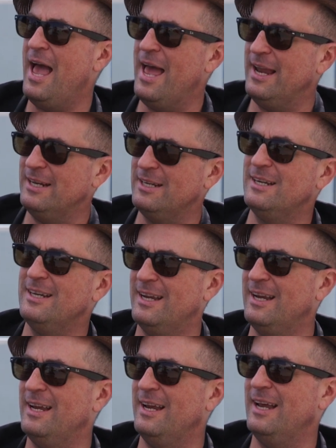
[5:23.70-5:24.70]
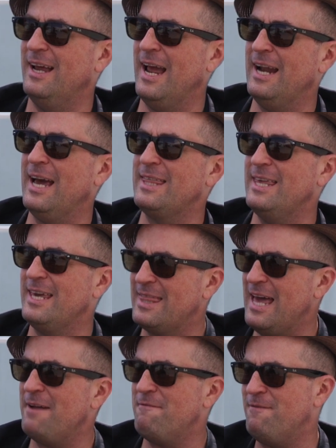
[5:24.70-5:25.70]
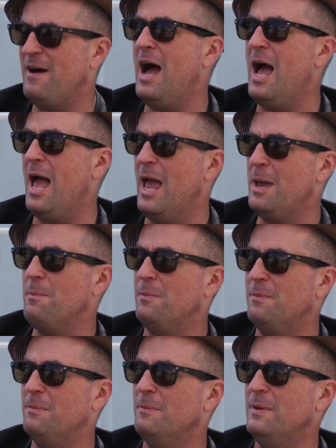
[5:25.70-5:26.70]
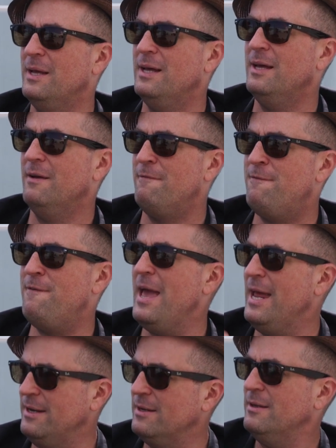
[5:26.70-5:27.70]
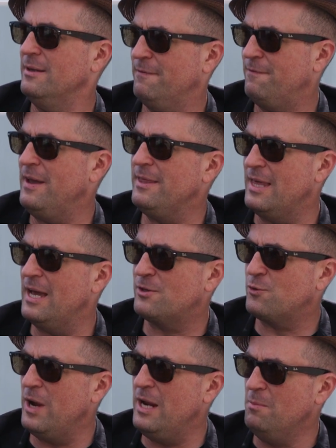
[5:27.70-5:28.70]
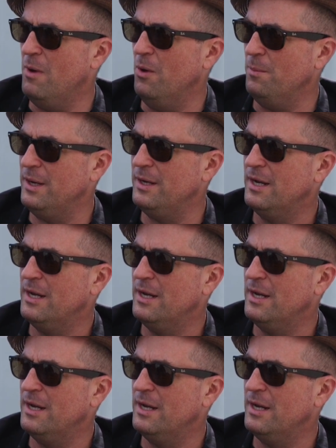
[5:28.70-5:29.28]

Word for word: And and I think that vibe fed fed that train moment.